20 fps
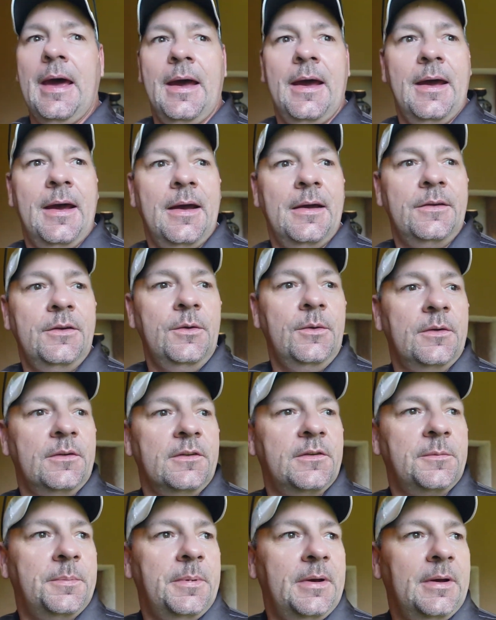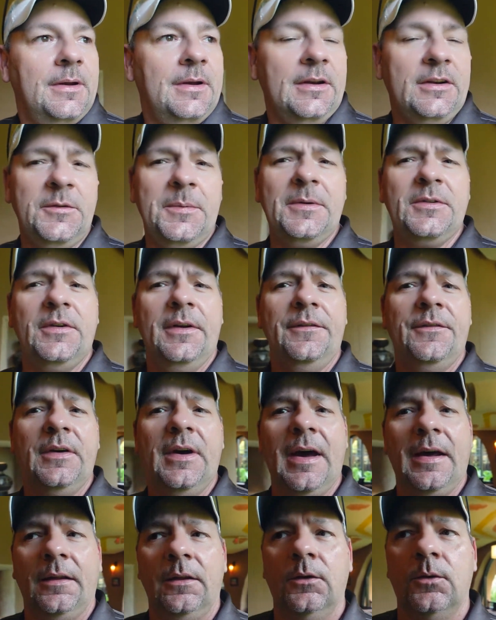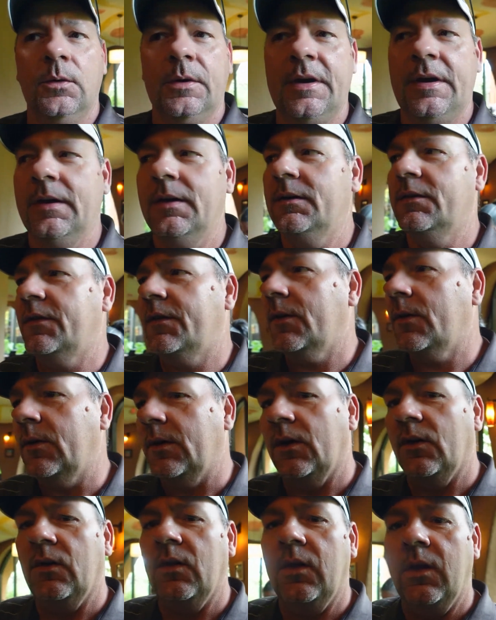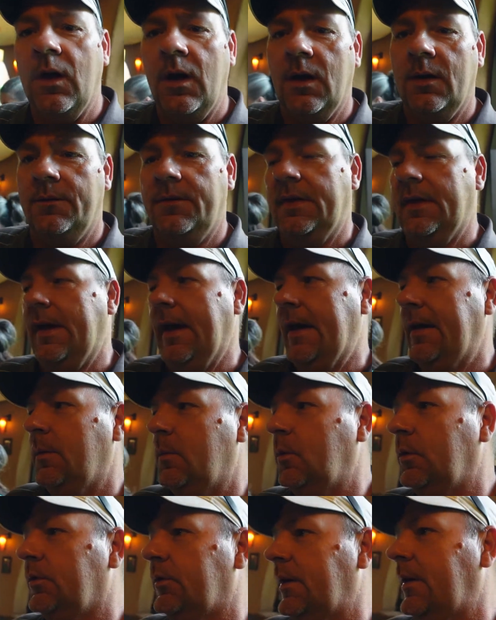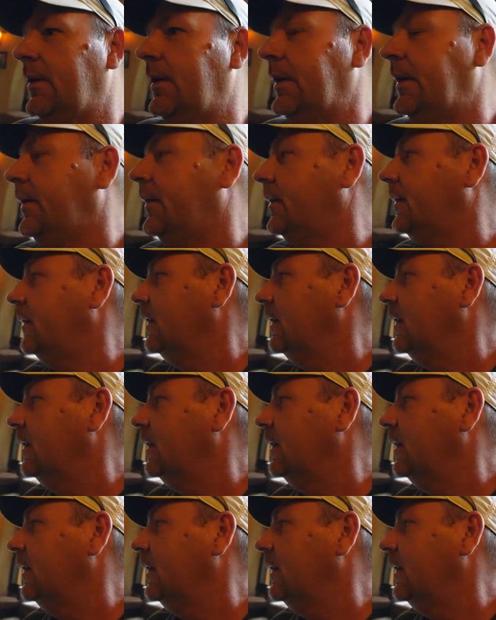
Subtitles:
and you can spend, especially if you got little kids, they're going to love the animals out here.